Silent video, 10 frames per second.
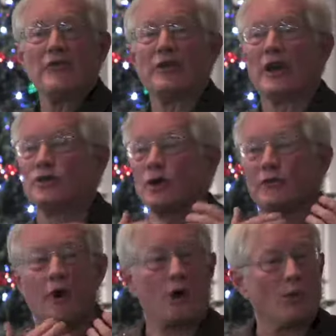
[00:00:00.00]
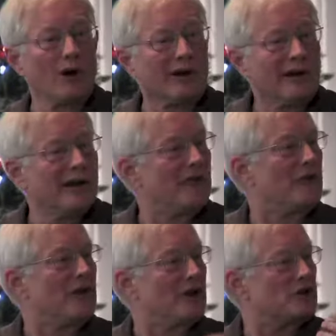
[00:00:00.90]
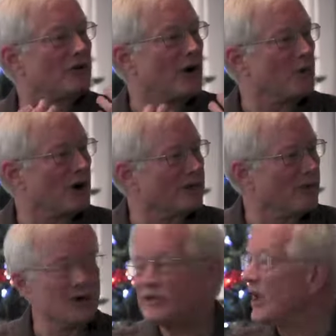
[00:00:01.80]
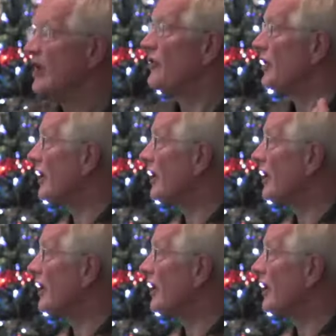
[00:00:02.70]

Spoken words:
in the nature of our work, in the nature of our workforce, in the